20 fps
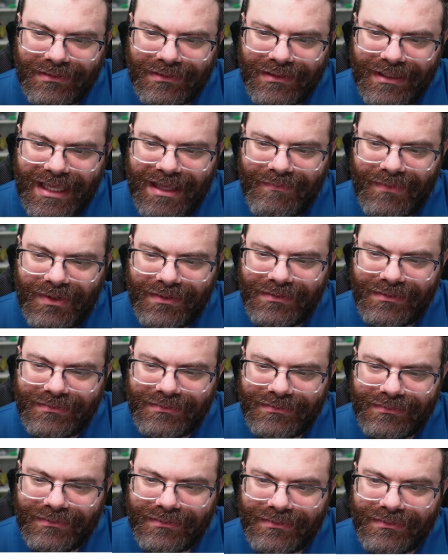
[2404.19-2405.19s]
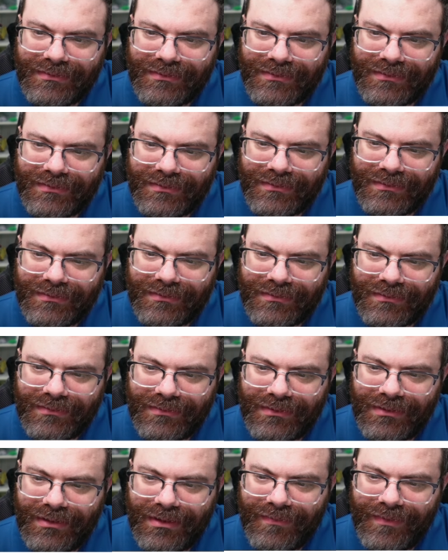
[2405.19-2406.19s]
Camel.
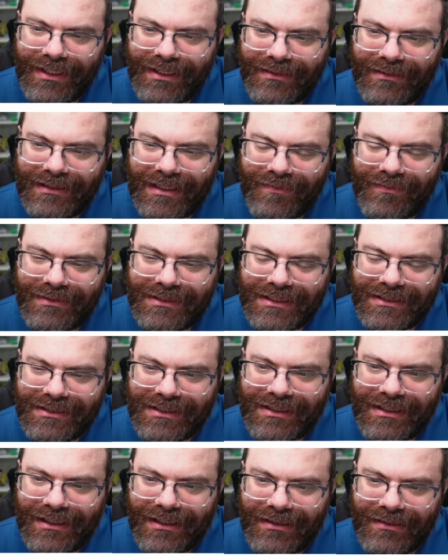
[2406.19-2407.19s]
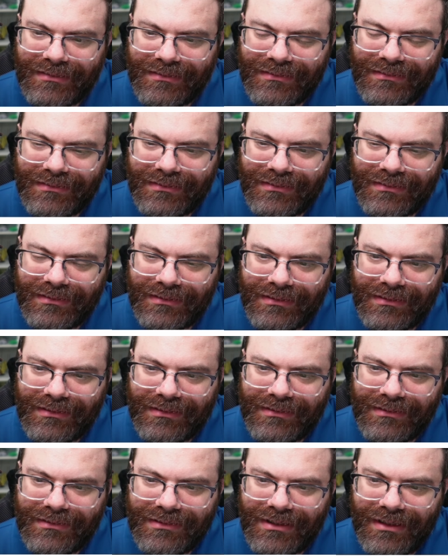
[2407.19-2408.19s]
Oh wait, would oh, it's it's EL.
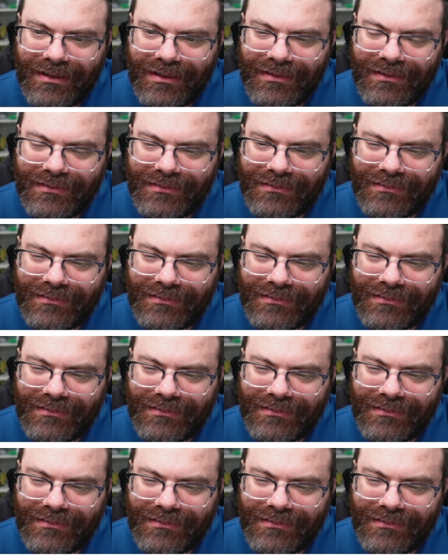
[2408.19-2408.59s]
Darn.